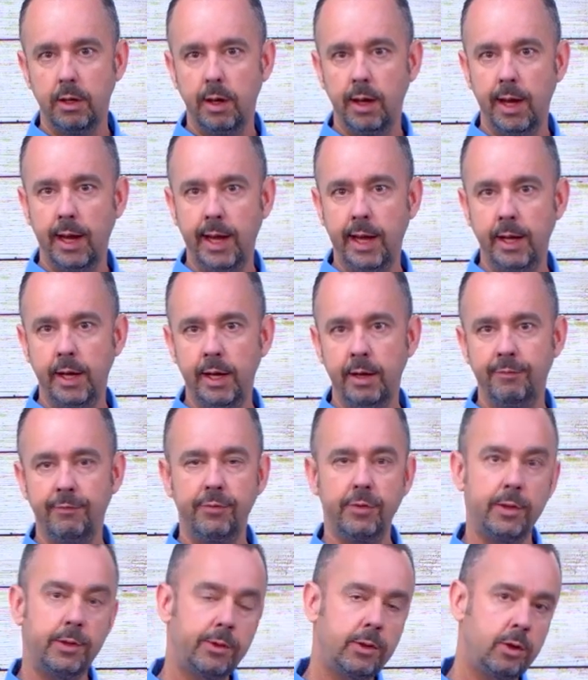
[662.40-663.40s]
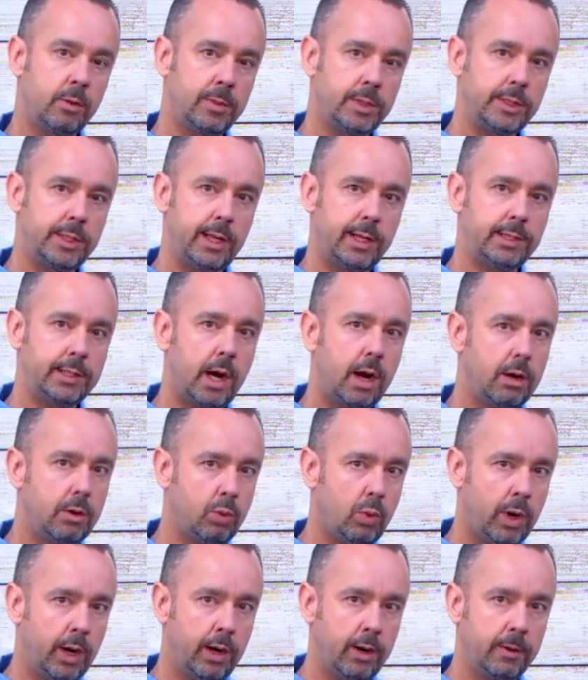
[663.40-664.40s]
And if the thermostat is
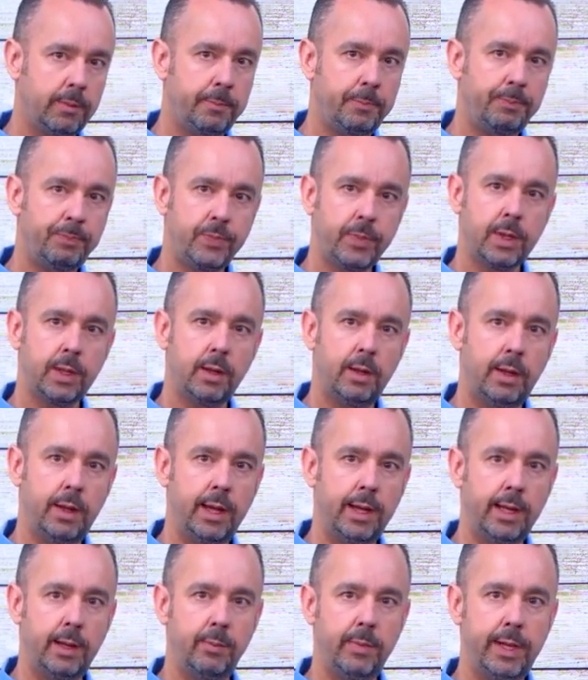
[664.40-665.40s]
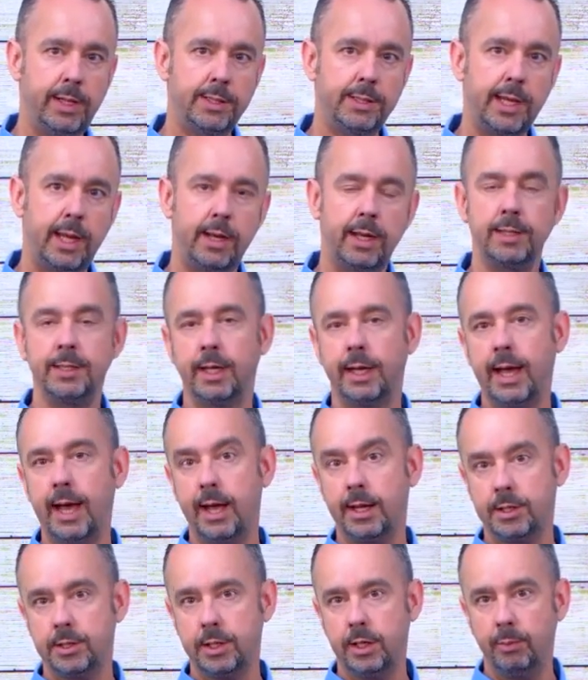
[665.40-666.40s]
hardwired, it can be set as a
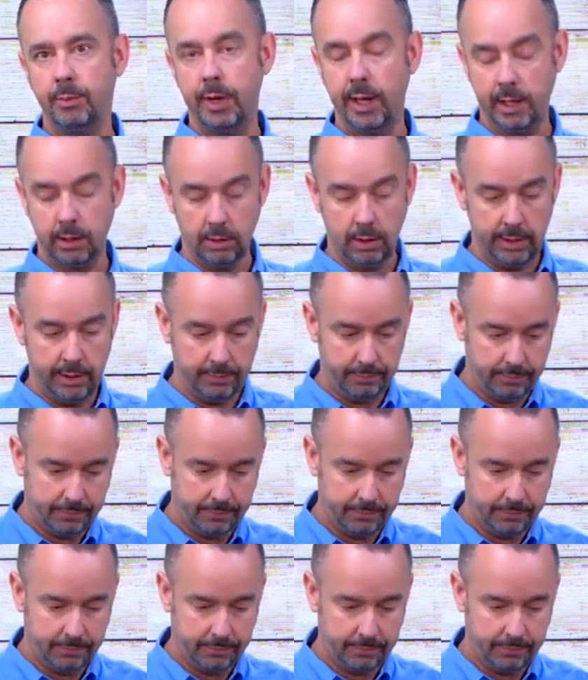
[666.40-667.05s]
constant backlight.